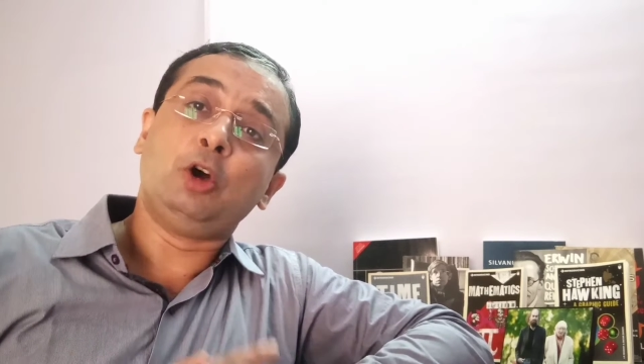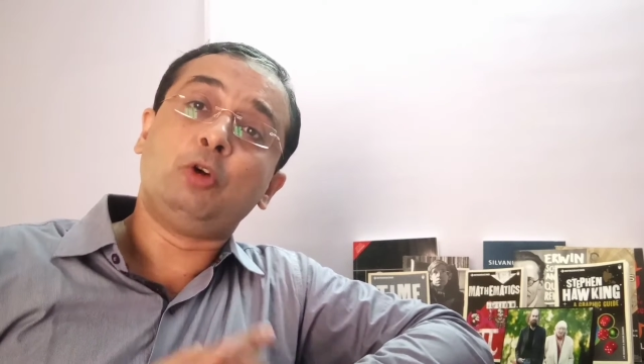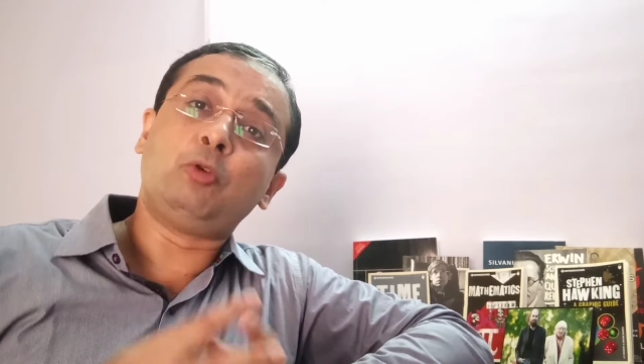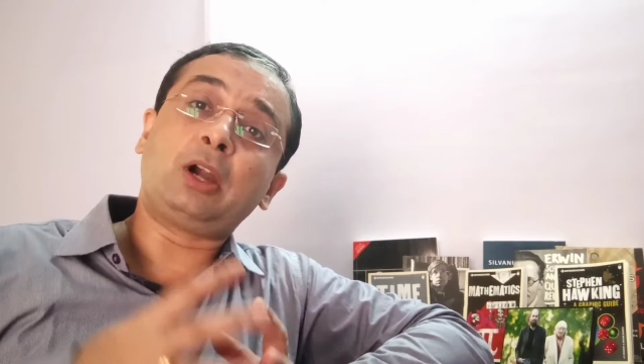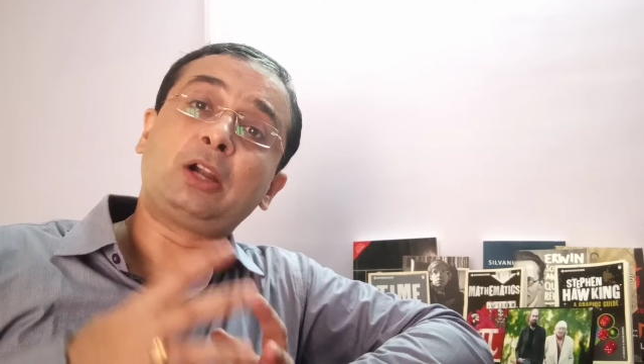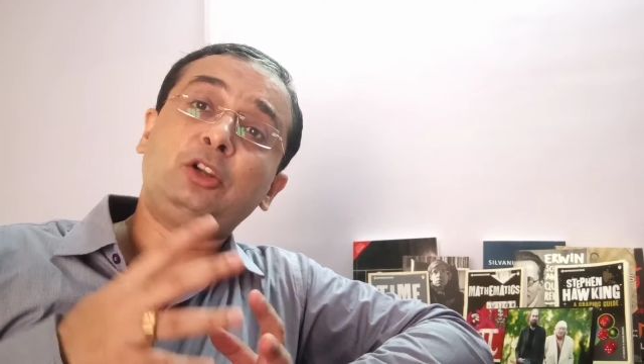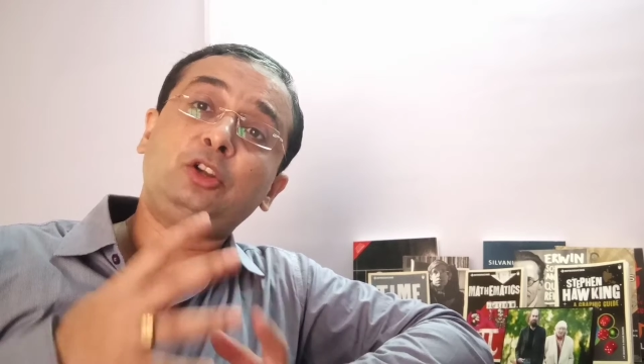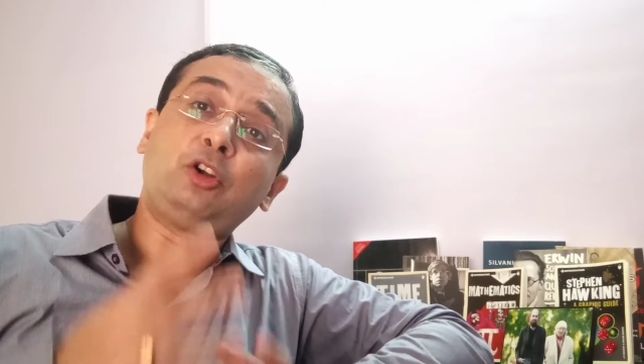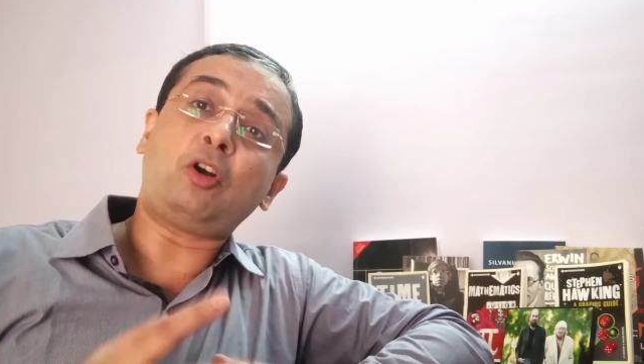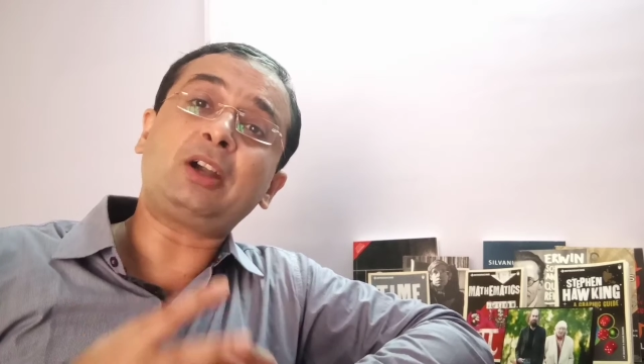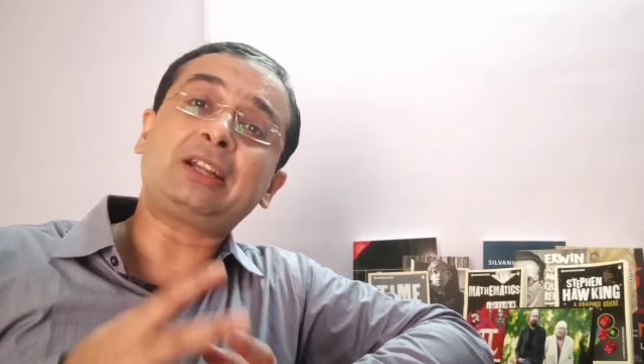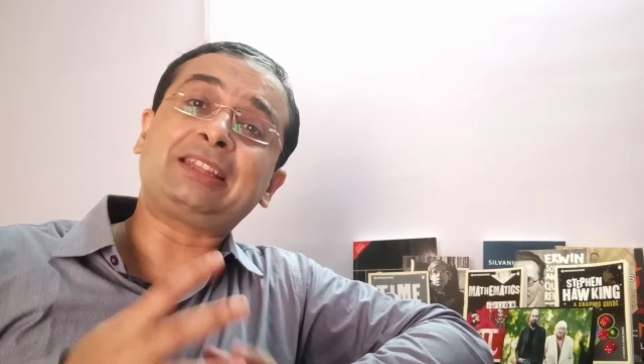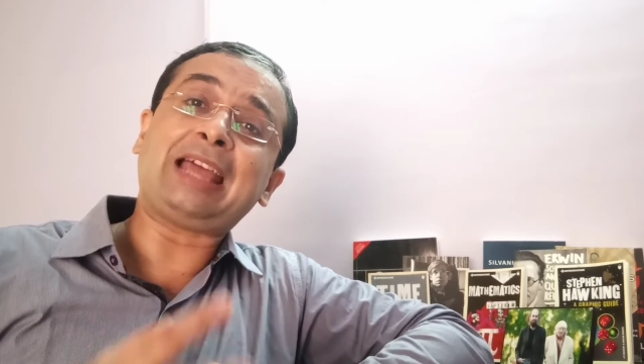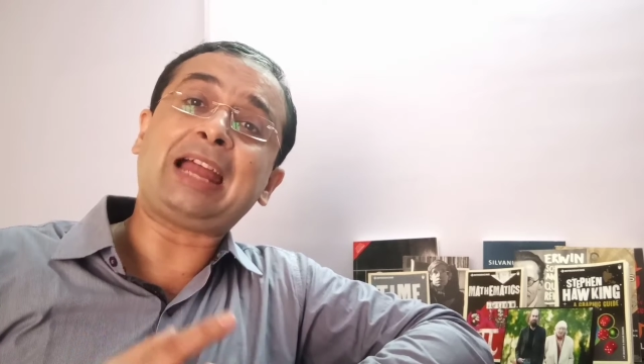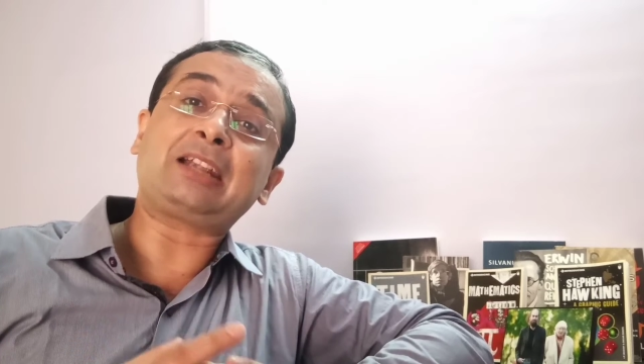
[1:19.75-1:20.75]
who are
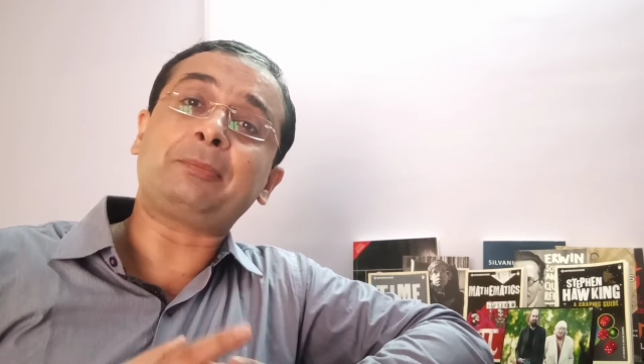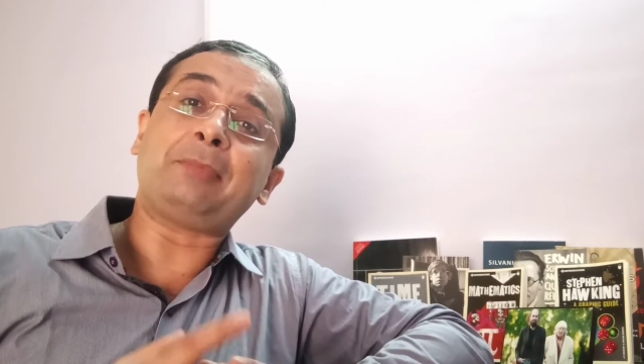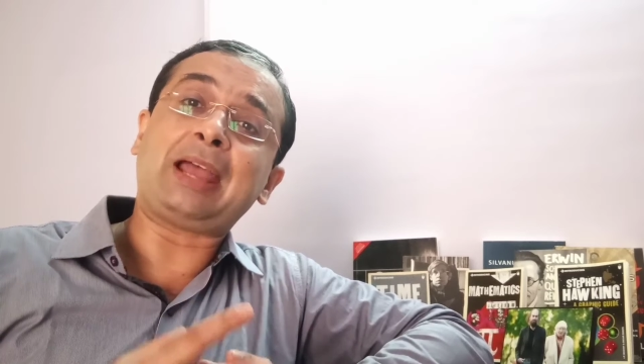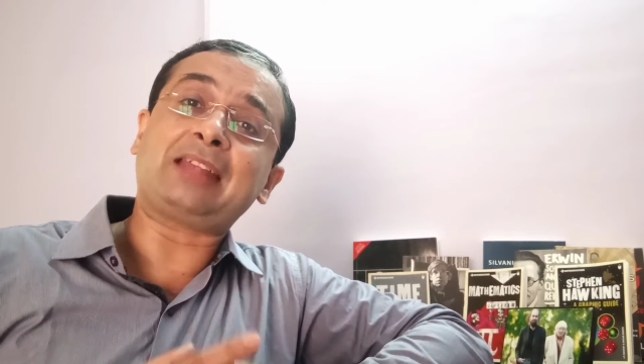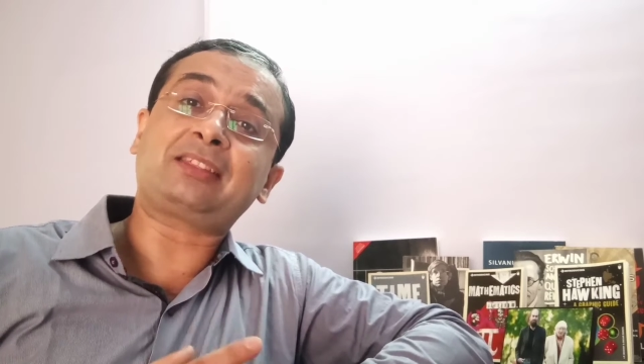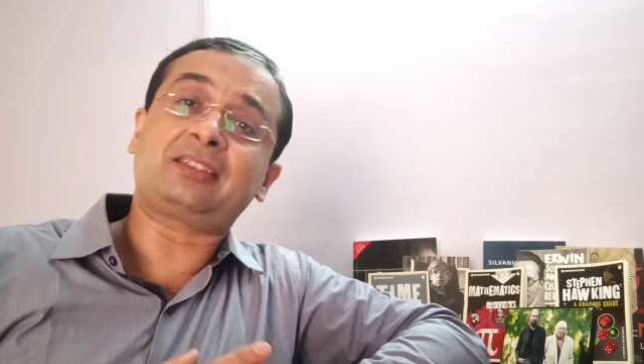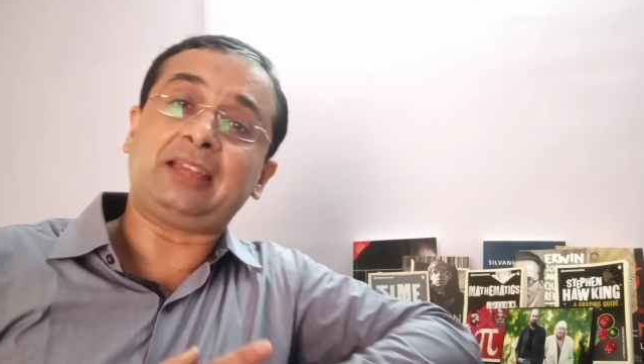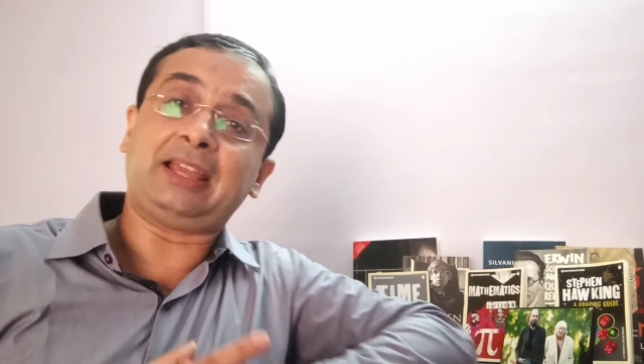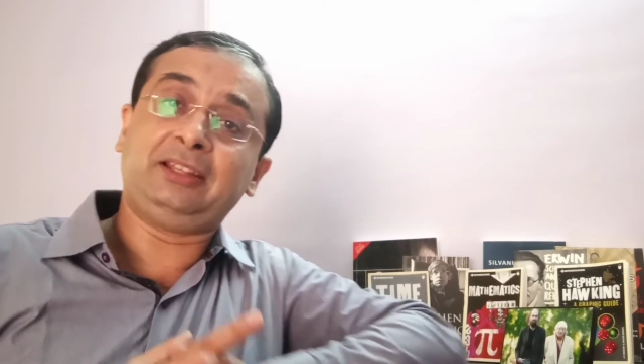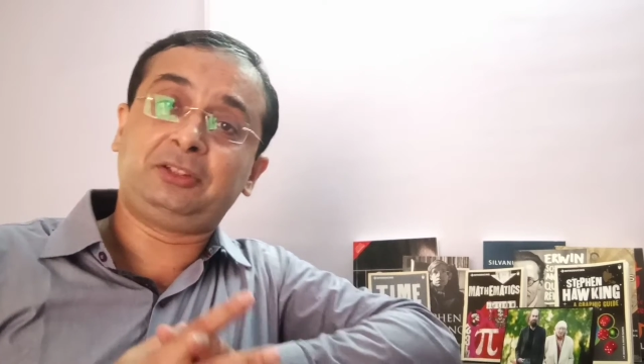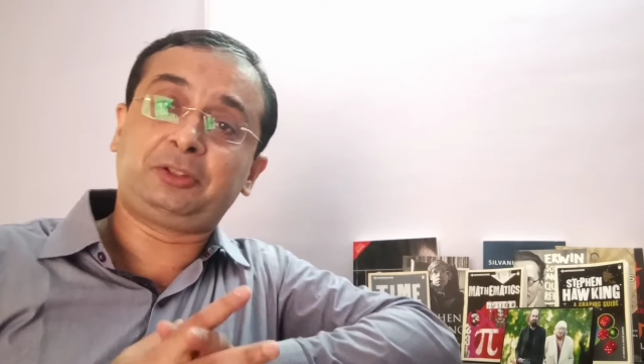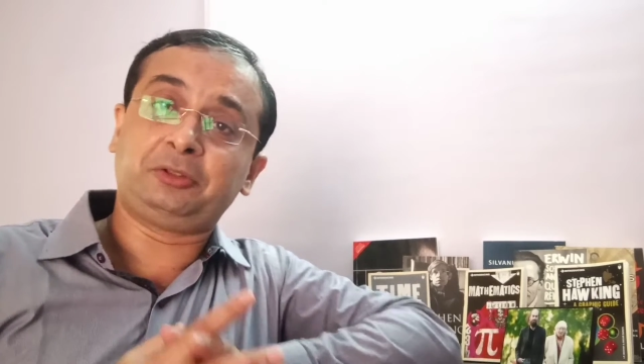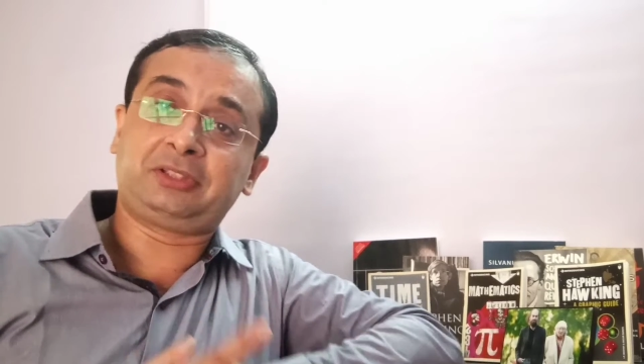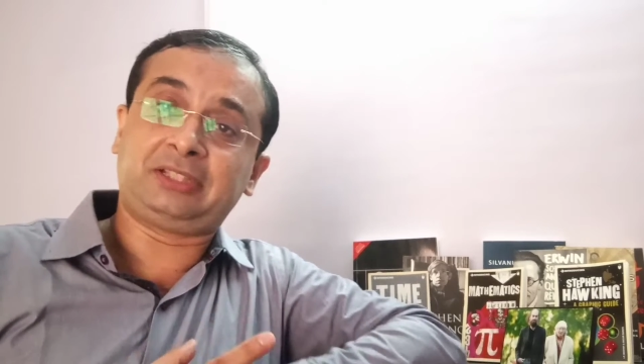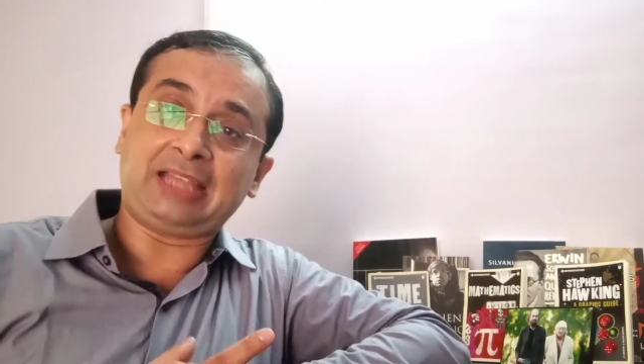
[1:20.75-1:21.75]
not that math
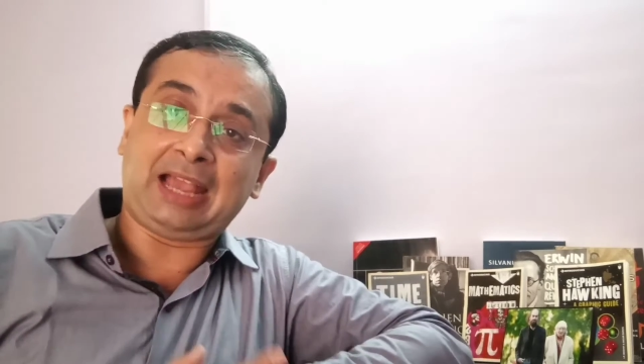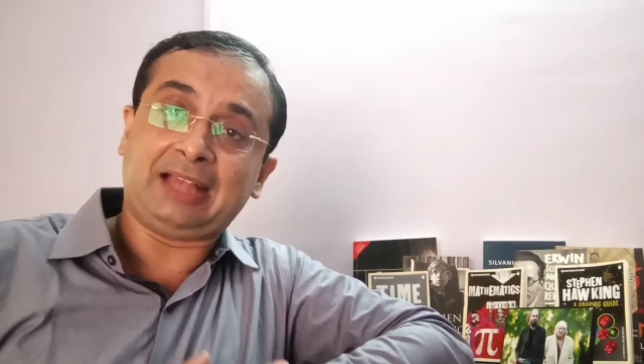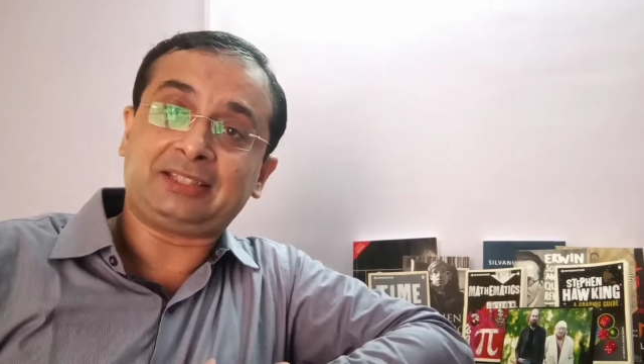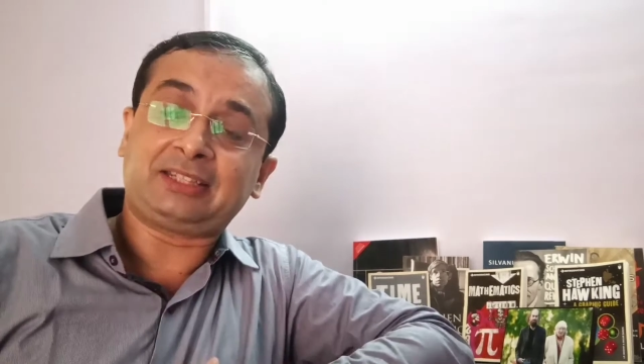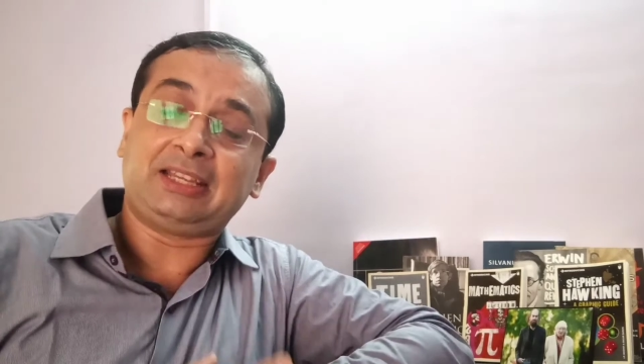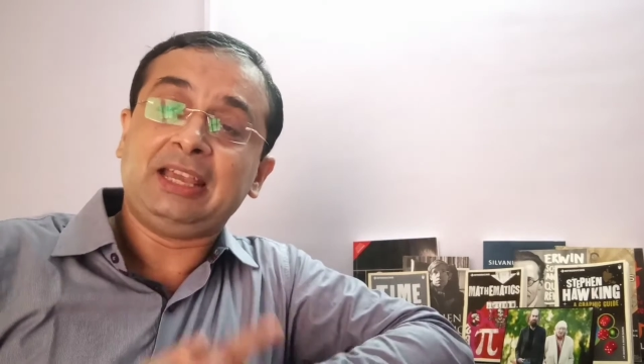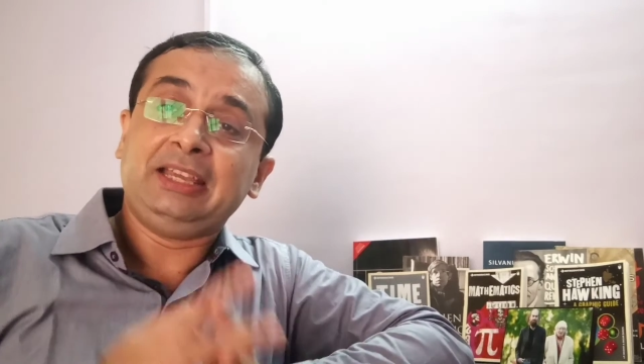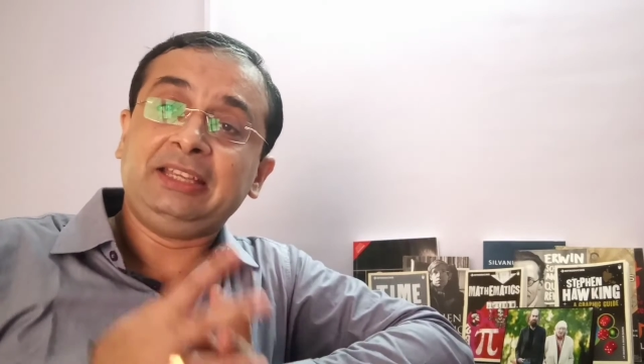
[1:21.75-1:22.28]
enthusiast